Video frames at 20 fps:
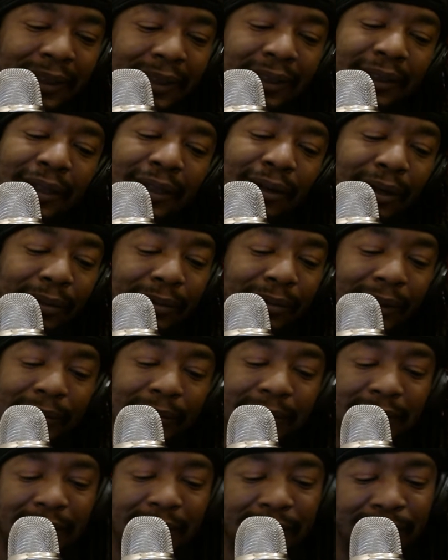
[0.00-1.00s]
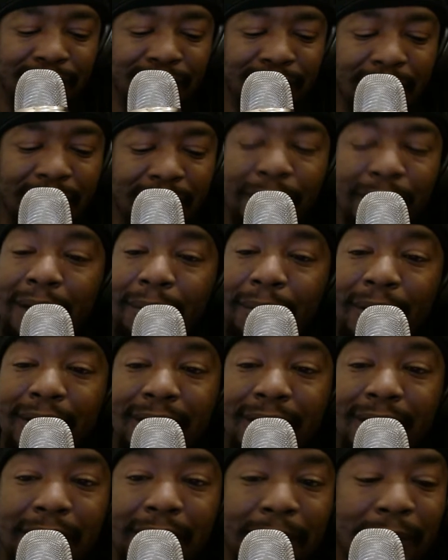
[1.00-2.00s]
Yo, I'm I'm telling you, I'm about I'm
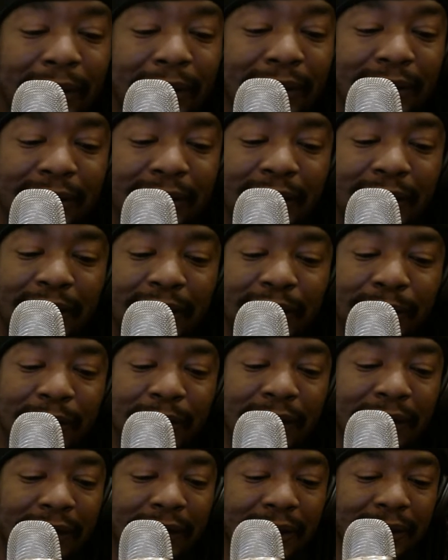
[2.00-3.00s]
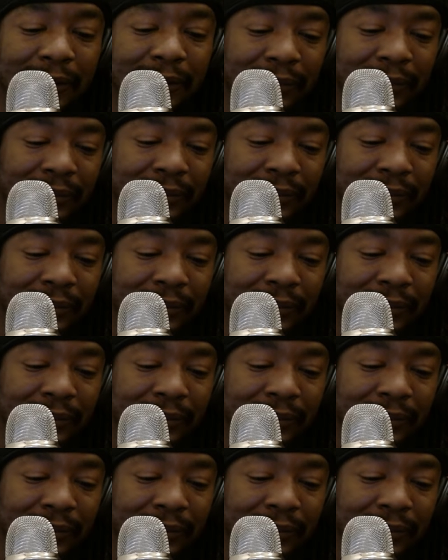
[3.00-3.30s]
about I'm about to change my uh.